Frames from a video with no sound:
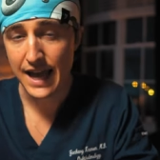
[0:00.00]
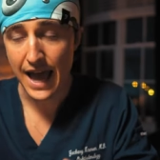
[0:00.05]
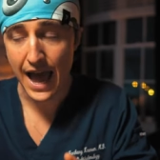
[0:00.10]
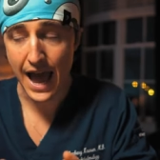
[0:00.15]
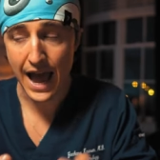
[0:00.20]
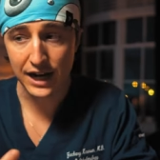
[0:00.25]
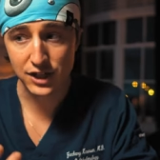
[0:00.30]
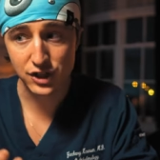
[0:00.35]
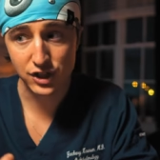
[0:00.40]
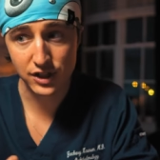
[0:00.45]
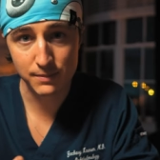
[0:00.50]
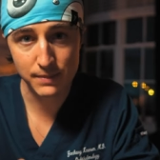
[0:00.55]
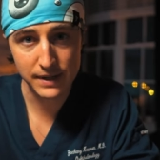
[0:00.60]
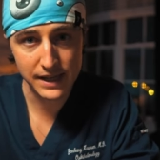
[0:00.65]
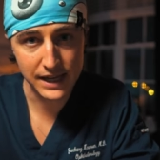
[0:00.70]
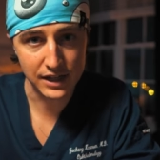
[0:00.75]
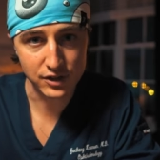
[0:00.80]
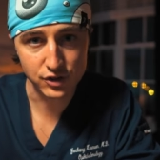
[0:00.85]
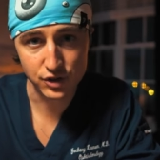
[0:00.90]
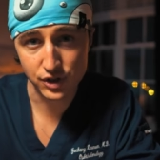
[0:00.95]
actually be
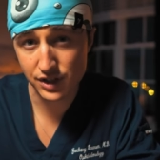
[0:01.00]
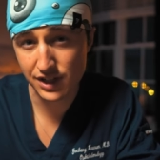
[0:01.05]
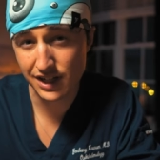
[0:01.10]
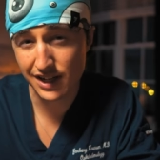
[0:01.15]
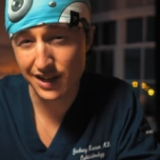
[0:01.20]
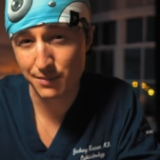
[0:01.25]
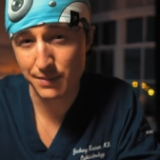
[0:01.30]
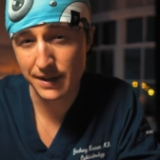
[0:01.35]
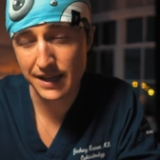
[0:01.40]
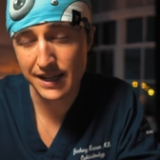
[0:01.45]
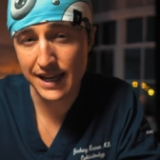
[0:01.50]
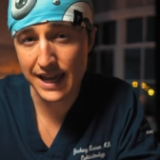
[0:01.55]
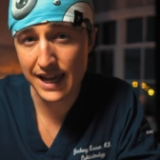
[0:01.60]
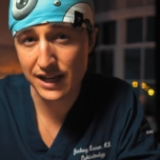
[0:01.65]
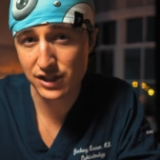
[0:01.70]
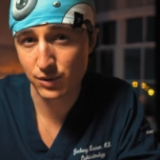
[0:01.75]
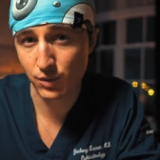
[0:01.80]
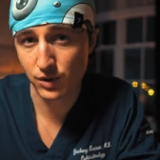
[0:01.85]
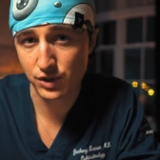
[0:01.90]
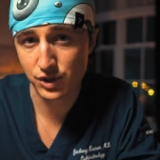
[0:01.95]
interested, be
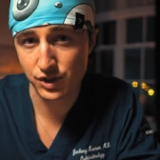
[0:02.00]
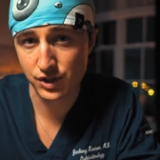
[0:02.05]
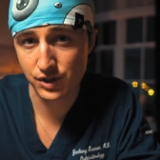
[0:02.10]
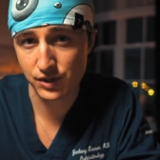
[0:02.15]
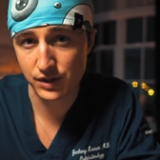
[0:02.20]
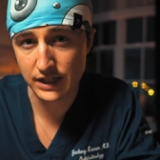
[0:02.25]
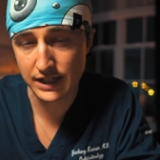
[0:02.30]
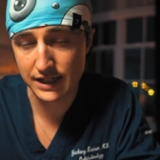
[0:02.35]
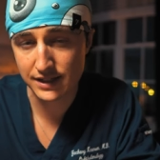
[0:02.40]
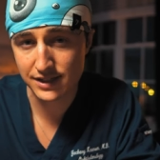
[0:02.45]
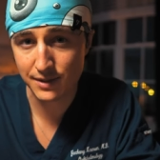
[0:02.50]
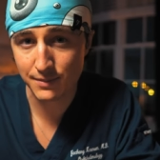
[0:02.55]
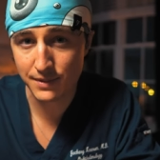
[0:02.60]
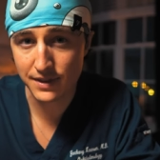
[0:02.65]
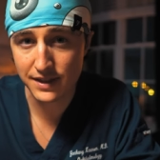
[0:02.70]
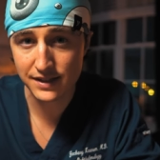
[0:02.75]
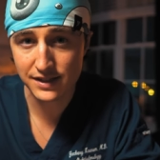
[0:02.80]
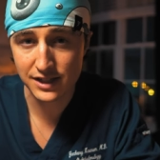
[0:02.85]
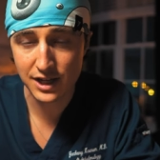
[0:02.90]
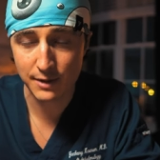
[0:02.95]
engaged in what you're doing. Now, some of
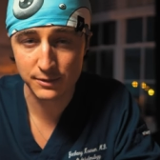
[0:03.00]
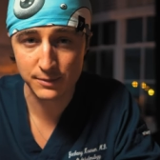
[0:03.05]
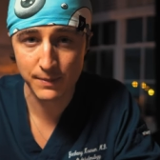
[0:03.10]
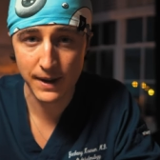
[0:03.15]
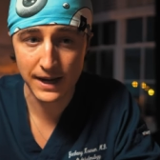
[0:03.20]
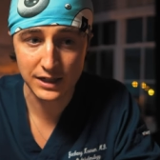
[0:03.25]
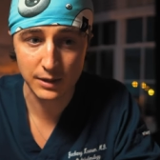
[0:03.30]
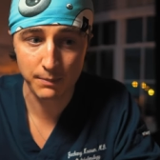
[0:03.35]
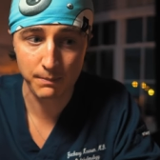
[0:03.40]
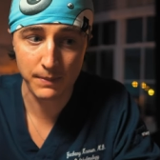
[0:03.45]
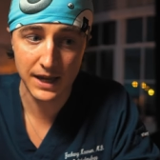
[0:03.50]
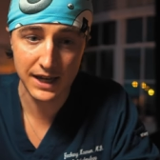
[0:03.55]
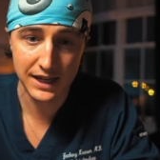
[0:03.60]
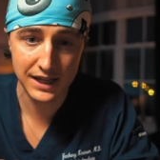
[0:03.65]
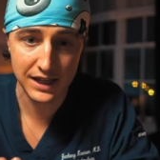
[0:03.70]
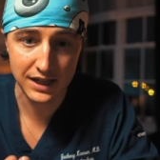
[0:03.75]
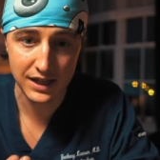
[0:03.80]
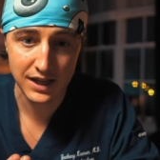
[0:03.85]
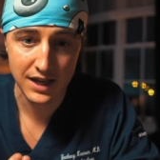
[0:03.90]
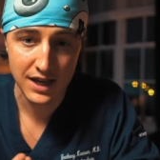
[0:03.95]
this comes back to
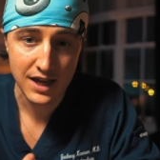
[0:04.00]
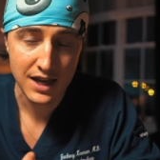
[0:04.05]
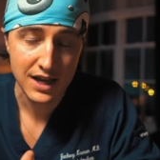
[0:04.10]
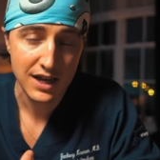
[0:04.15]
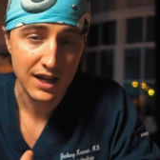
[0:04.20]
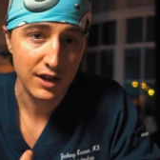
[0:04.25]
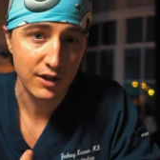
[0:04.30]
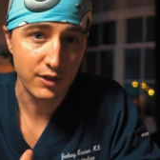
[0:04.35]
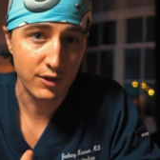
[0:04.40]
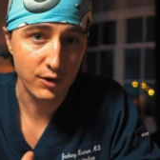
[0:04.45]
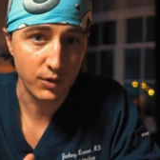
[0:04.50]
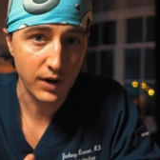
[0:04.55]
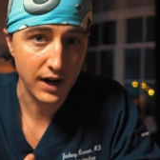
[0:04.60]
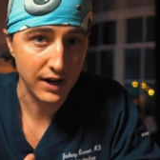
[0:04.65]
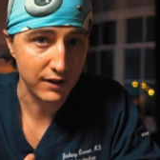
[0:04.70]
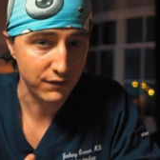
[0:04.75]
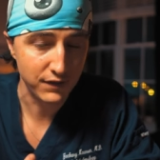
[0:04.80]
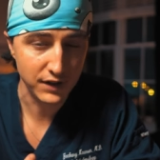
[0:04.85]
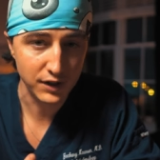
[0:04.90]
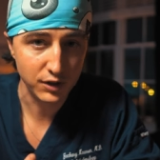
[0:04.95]
picking the
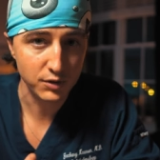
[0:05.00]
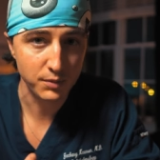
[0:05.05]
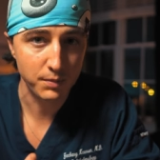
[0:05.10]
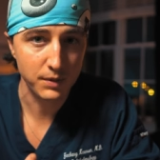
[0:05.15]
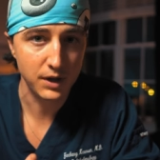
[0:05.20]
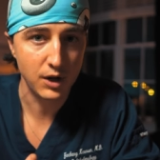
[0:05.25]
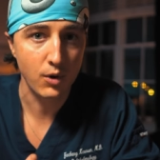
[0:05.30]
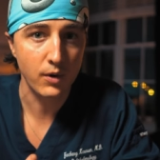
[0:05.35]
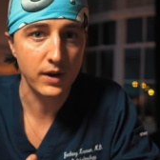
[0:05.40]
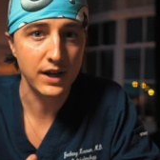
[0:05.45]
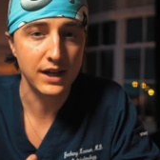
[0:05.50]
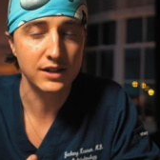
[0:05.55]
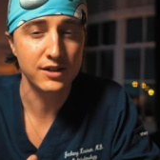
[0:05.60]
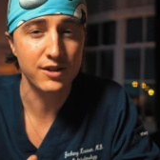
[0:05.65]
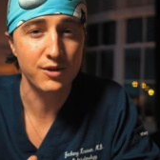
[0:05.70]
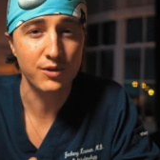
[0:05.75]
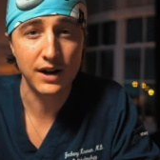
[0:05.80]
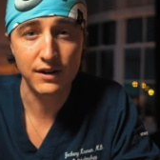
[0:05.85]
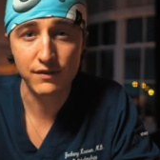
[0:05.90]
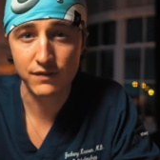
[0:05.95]
right field, going into
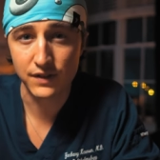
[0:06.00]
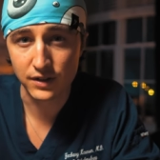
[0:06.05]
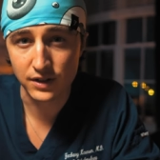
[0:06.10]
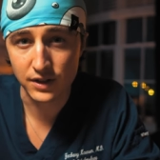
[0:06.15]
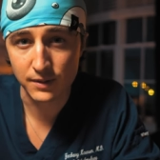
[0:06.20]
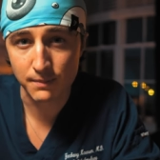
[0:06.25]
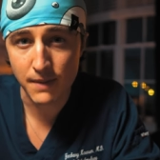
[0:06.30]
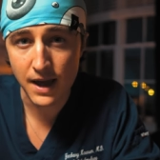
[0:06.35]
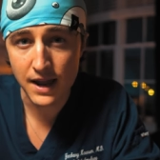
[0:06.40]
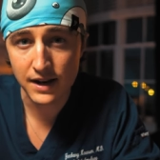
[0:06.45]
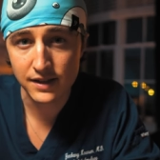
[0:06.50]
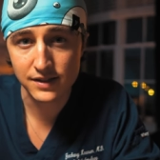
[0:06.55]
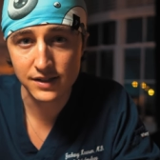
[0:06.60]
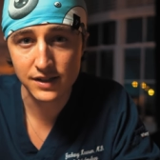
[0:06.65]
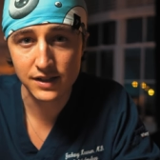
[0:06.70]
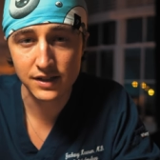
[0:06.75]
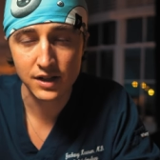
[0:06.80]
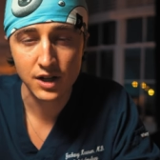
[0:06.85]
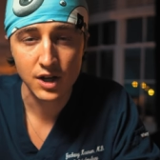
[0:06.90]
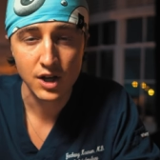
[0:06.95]
the right field in
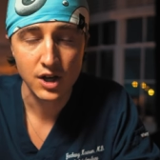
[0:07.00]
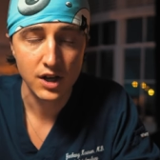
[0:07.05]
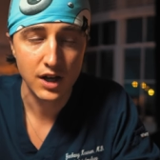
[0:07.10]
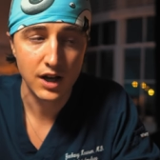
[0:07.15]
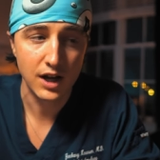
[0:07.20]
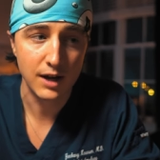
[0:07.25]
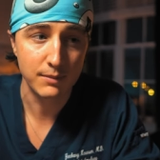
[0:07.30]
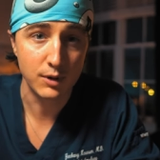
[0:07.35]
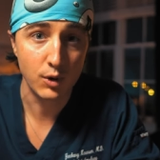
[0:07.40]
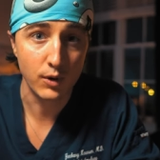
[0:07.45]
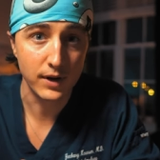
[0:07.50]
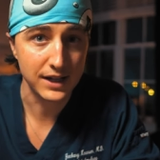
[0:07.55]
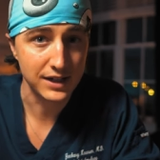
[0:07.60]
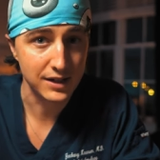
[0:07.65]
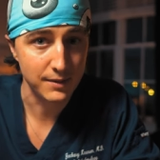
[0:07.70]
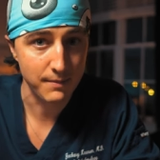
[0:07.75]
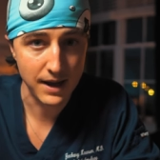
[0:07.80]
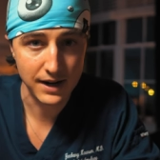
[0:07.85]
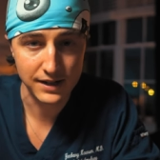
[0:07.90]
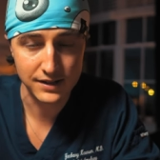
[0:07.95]
medicine, um, going
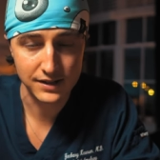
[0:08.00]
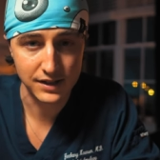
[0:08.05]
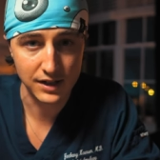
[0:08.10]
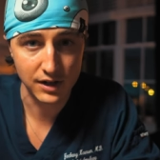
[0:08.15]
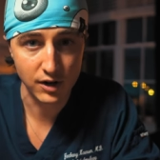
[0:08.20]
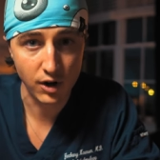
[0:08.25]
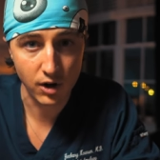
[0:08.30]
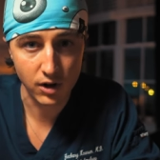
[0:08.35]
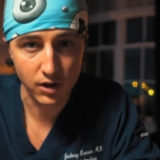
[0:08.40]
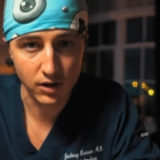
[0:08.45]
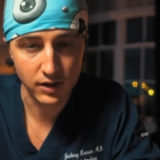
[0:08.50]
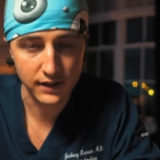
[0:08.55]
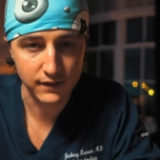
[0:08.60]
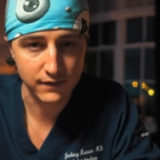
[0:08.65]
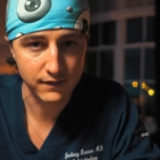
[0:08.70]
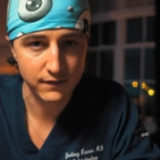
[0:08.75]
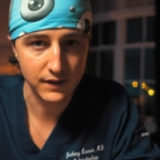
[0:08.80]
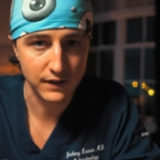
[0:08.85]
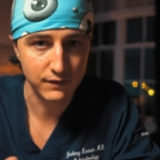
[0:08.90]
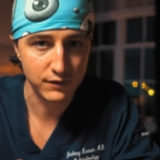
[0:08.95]
into medicine at all
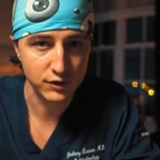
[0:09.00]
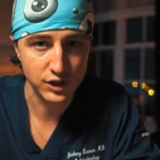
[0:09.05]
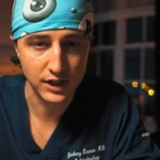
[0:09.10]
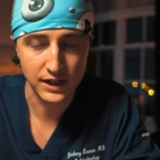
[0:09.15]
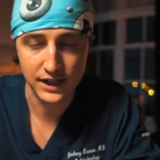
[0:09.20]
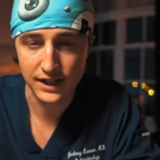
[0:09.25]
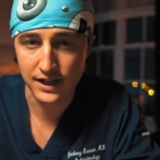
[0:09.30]
if, if you're trying to